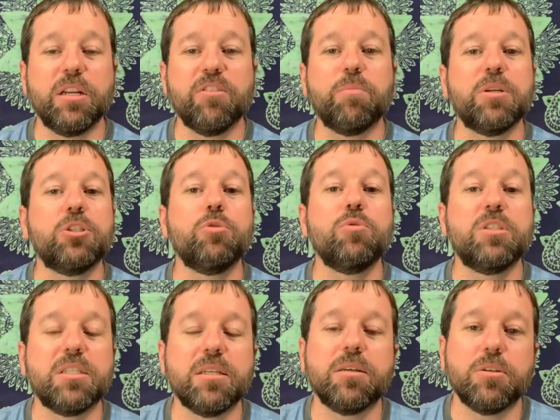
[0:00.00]
but you
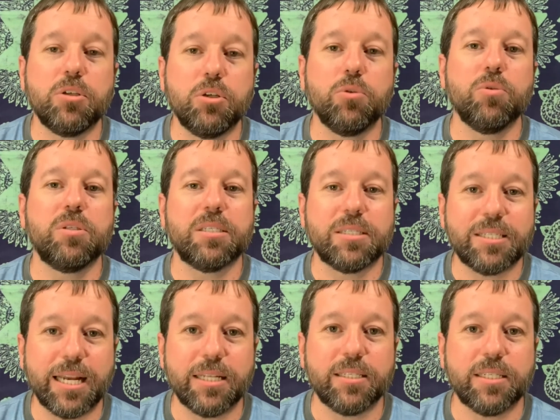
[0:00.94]
still use
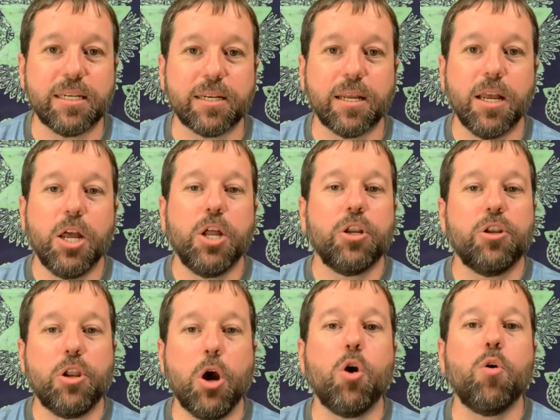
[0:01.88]
sensing.
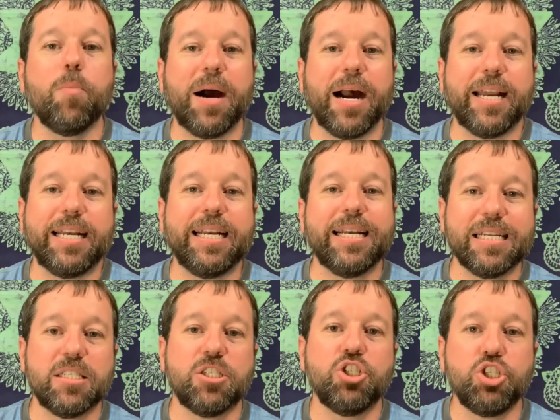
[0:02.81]
Nobody
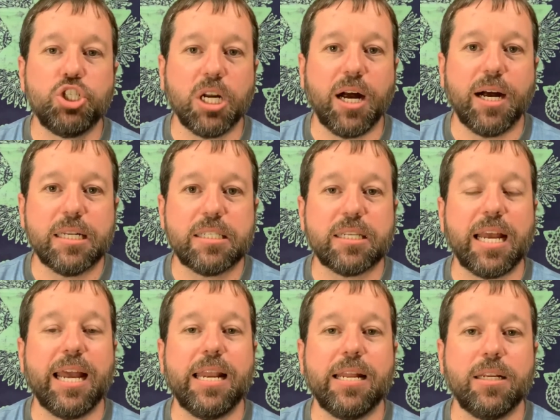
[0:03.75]
is just
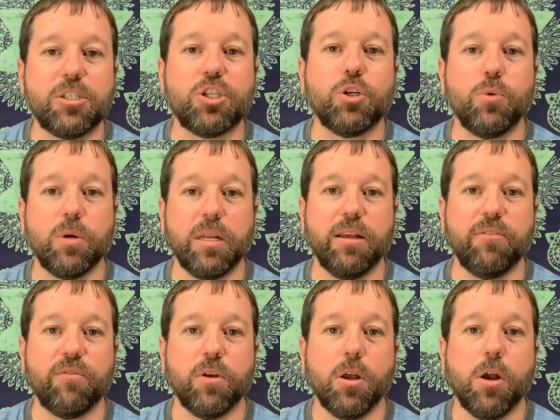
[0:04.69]
an intuitive
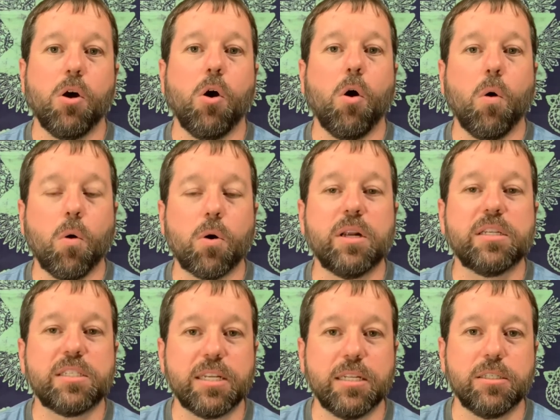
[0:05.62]
or a
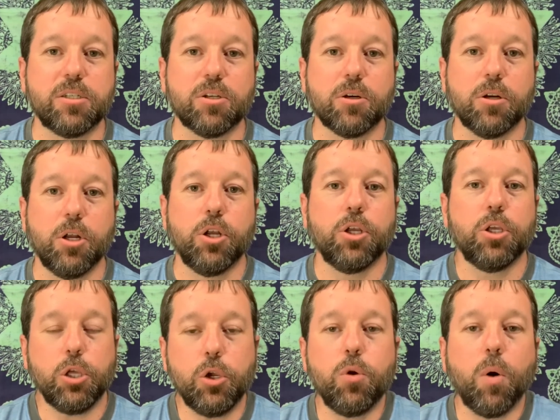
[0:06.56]
sensor.
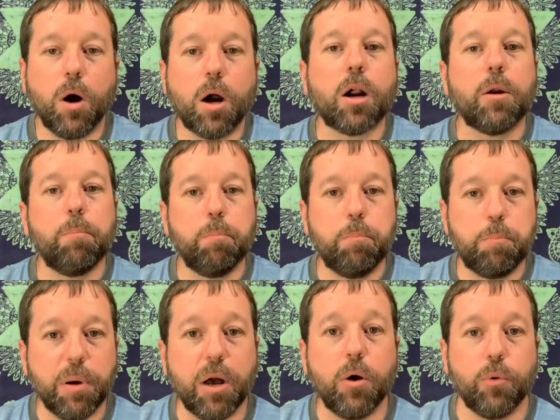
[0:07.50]
You are
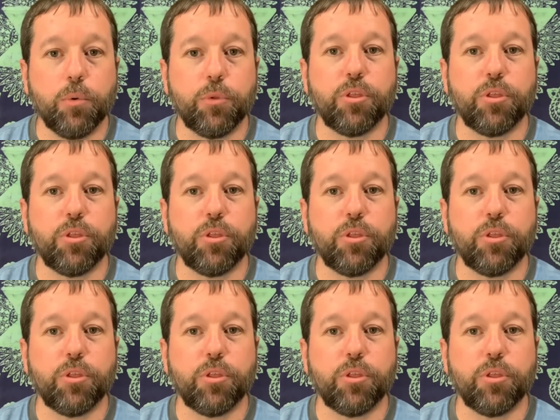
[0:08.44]
both.